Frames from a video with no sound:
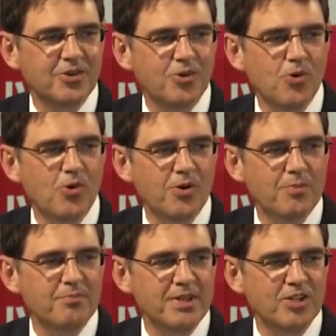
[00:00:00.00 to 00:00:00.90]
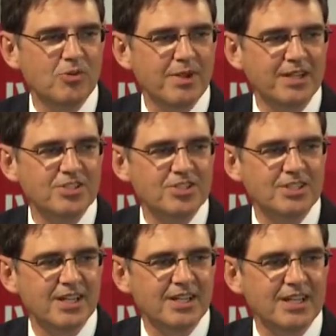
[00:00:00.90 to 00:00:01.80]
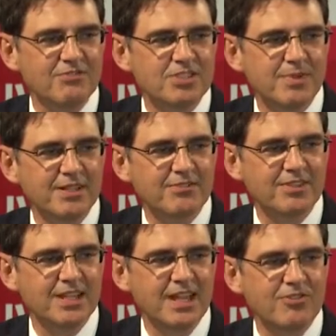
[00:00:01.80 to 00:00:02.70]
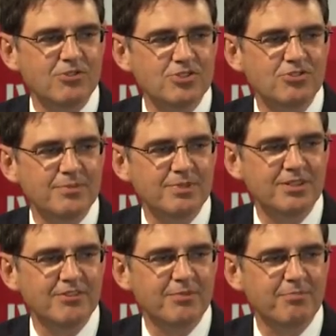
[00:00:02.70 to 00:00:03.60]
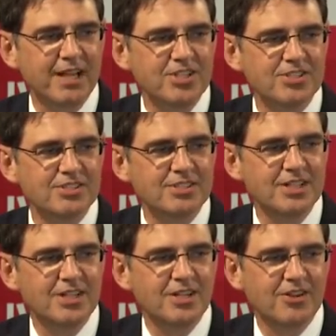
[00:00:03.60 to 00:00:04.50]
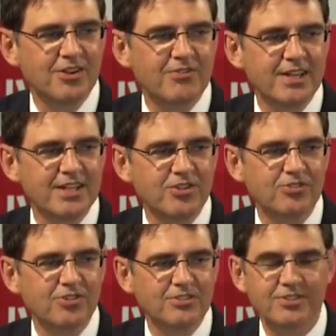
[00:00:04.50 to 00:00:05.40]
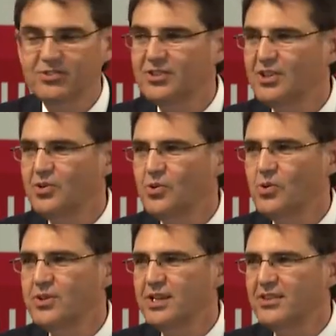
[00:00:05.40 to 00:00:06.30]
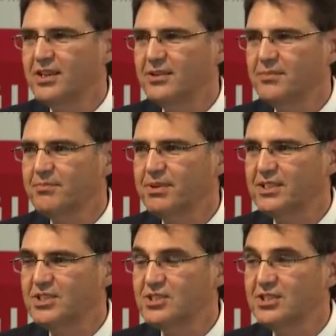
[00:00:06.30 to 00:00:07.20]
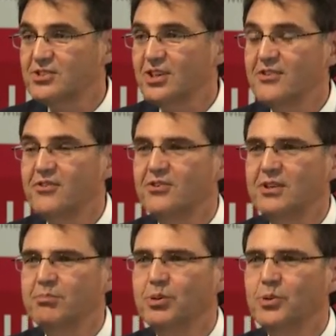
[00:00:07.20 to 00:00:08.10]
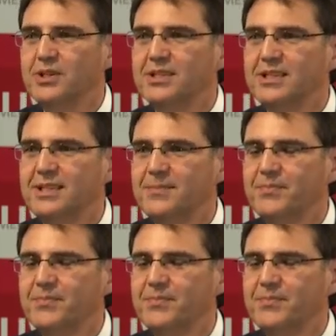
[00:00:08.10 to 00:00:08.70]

or medical practitioner in respect of the care or treatment of a patient of that health service or the other practitioner. So if you're an employee